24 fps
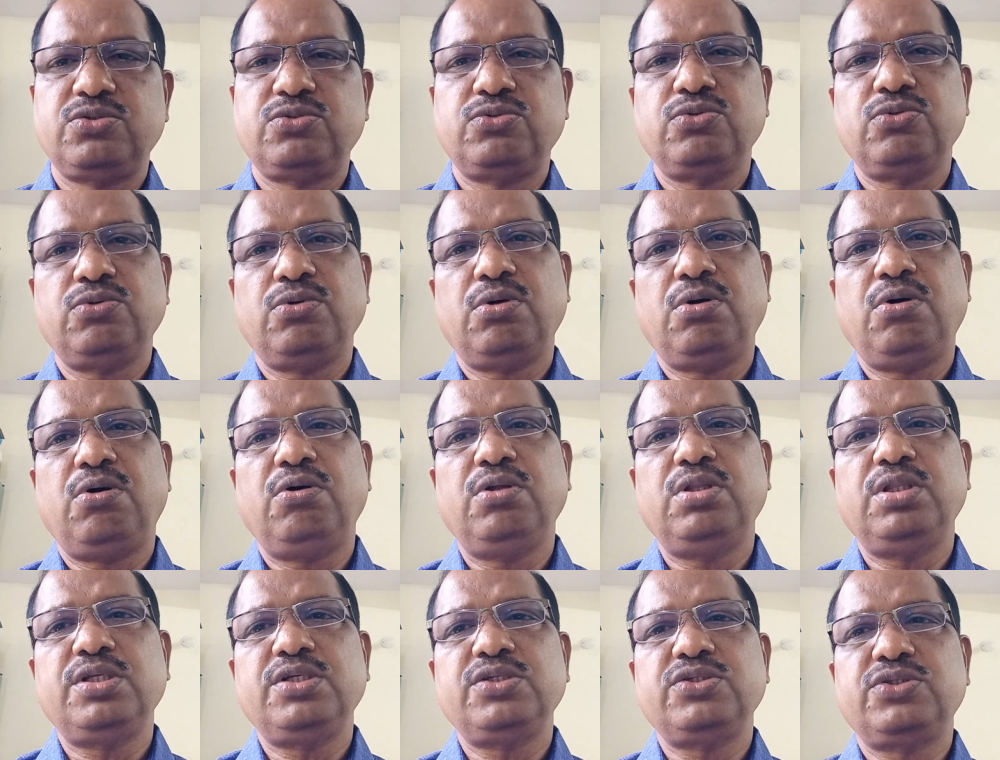So
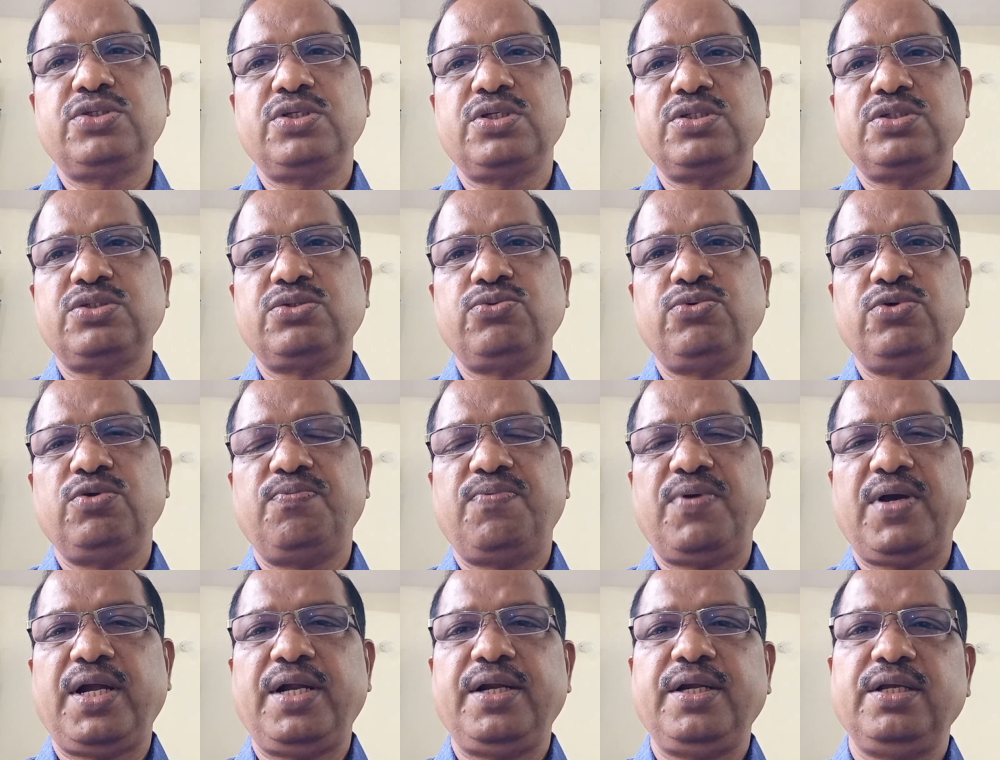all these things we
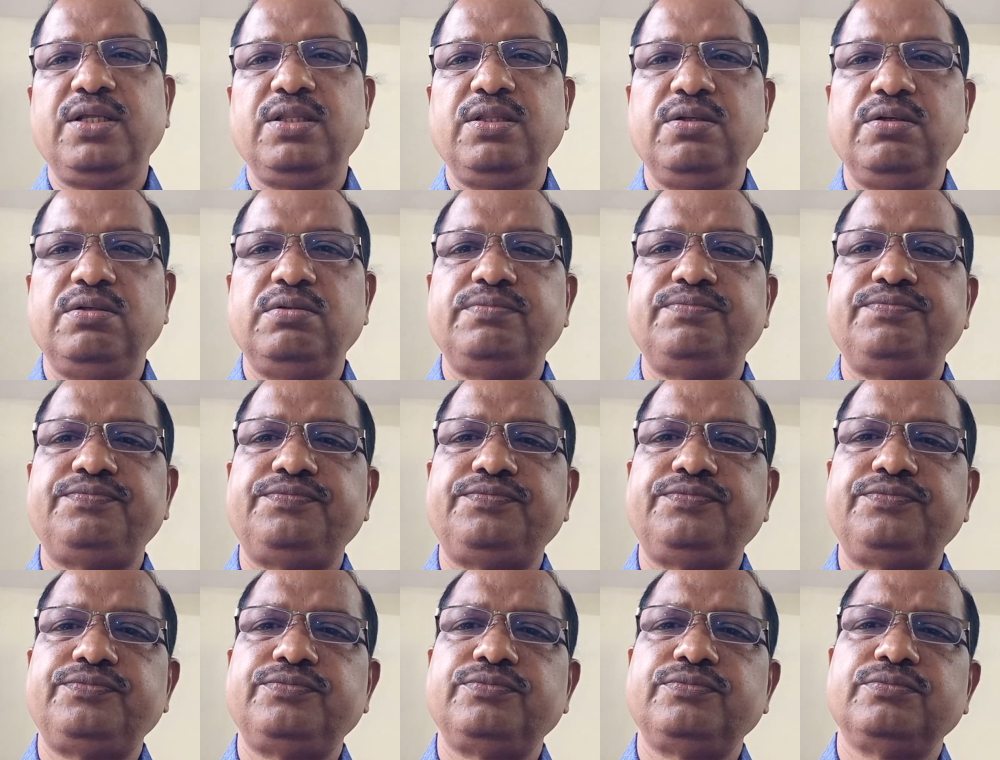find in the
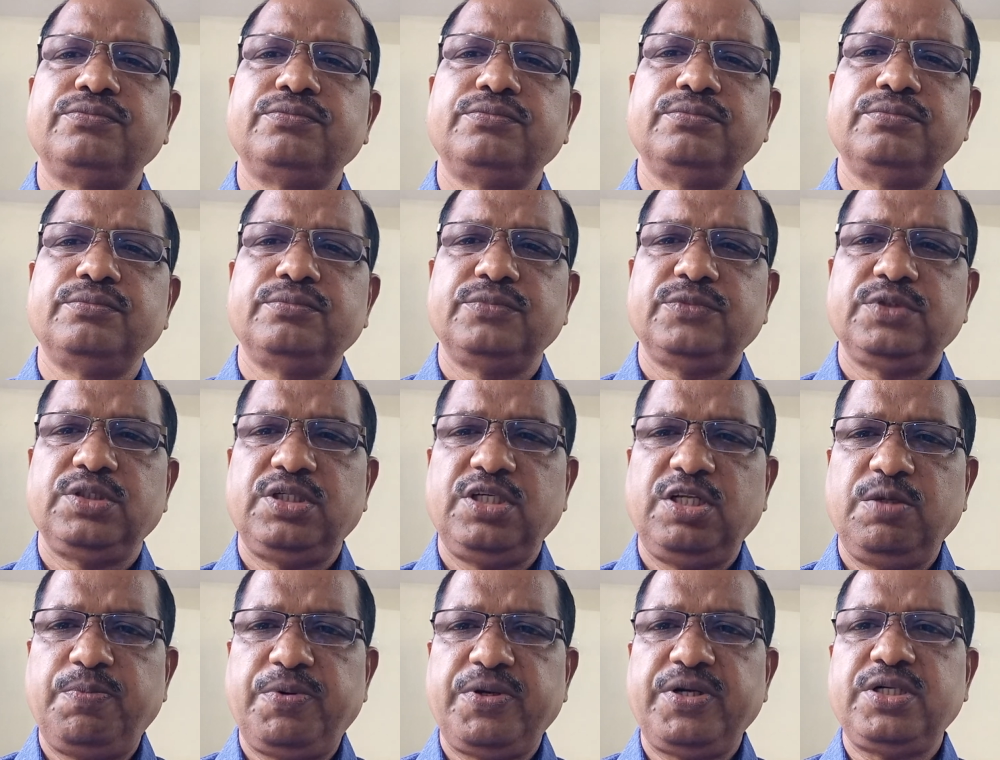
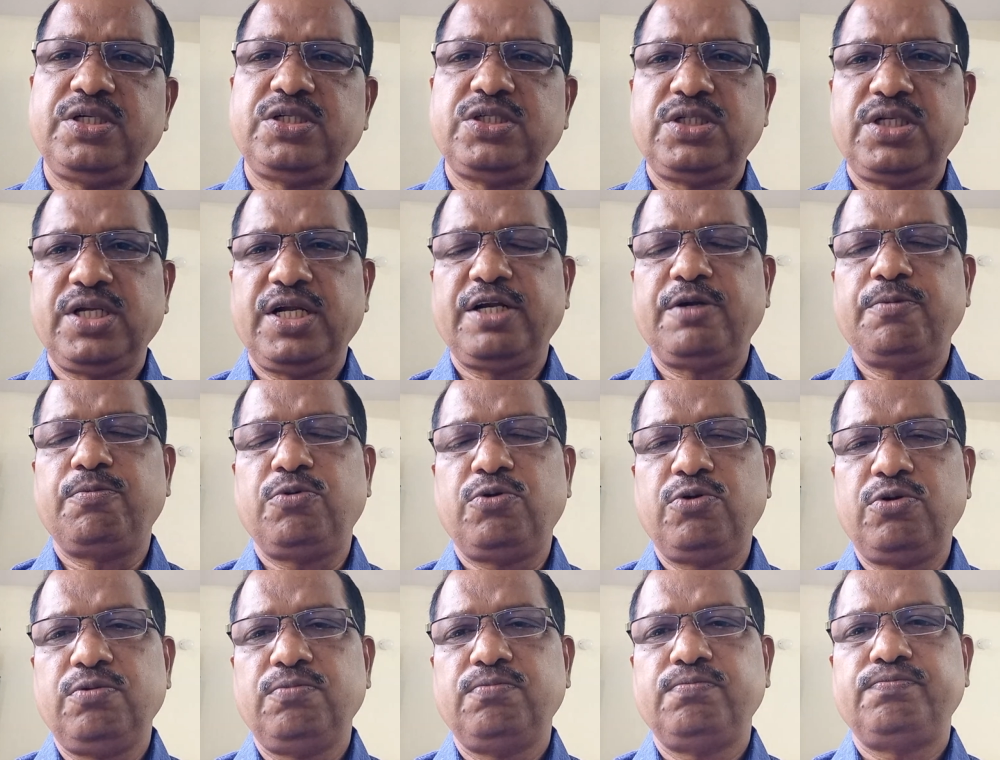different state
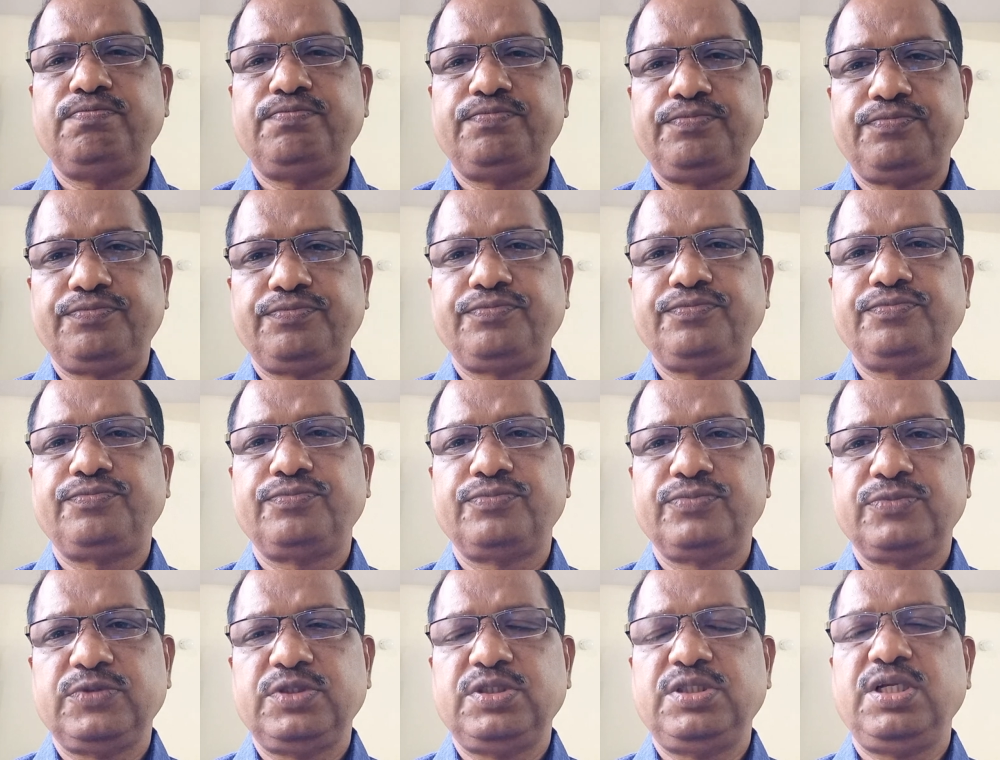board
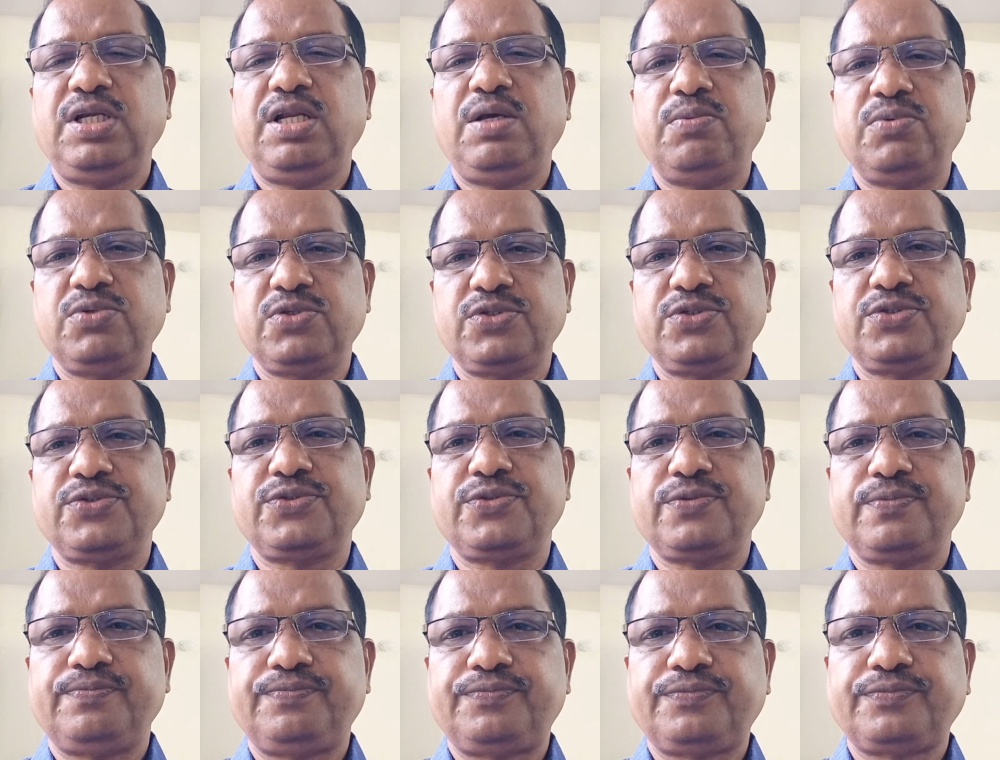syllabuses.